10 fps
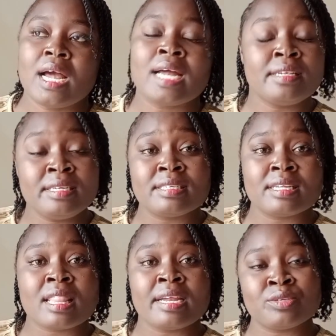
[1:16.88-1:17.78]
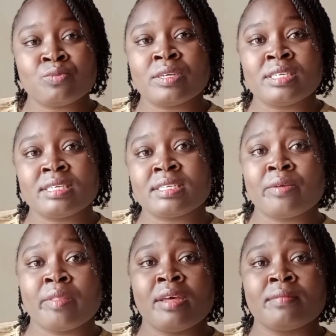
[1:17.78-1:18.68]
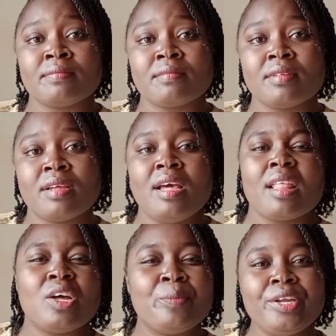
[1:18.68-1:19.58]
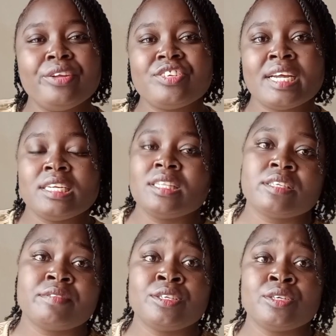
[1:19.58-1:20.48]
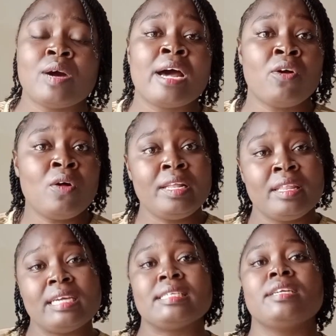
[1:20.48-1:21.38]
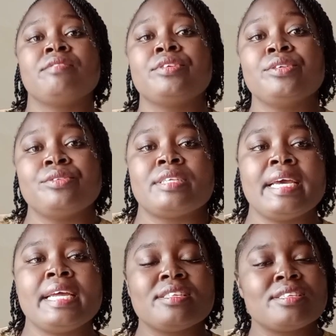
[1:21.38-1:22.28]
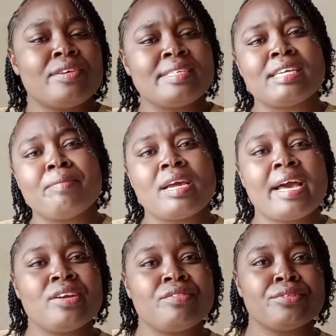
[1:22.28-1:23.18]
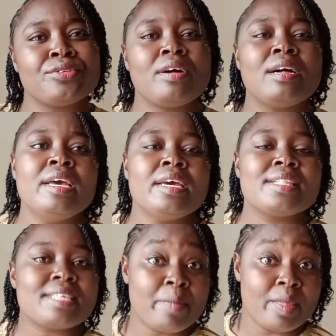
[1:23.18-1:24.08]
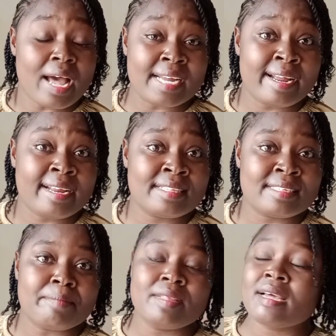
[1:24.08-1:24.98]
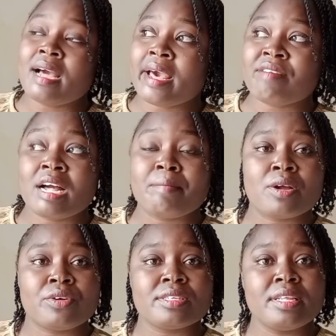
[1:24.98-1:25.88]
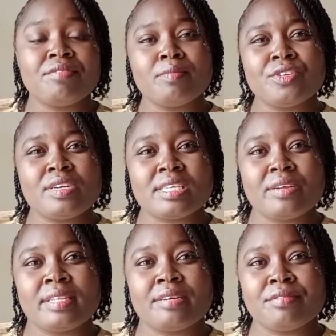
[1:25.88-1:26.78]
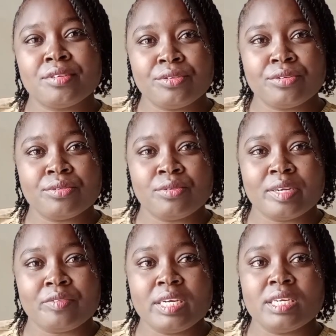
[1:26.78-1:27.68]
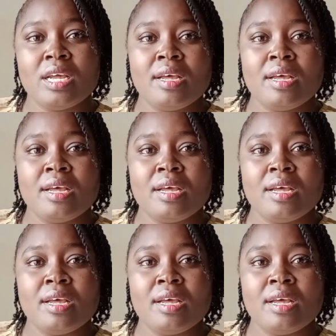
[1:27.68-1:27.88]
At least that is what it says out there. The opinions shared in this video are all in the internet for you to say, and it's not something I know for sure. It's something I read. It's something I have come across. The information is out there for you to Google and read.